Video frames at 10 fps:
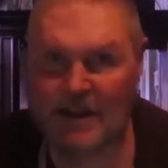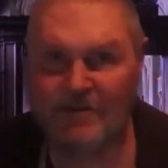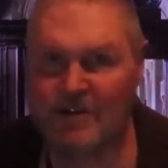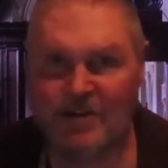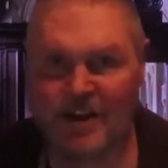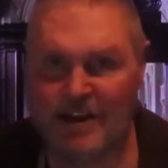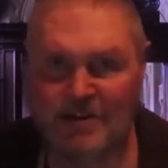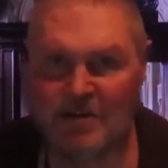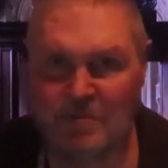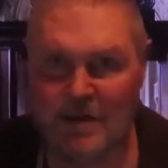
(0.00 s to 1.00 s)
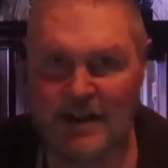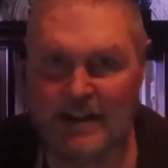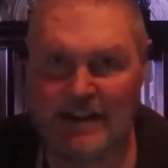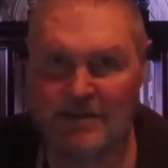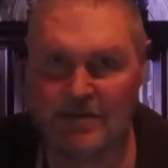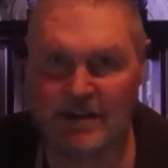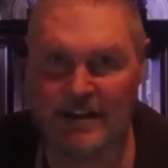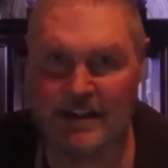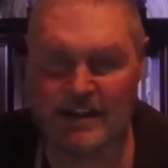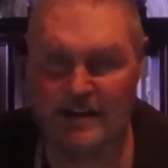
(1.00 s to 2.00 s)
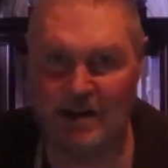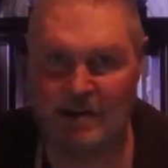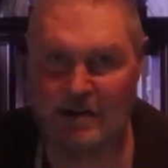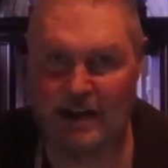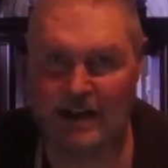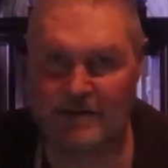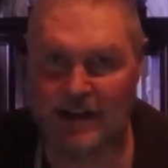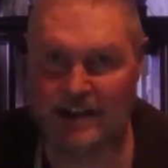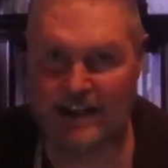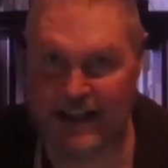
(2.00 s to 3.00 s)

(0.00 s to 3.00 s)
Or even Jesus believed he was going to get long life.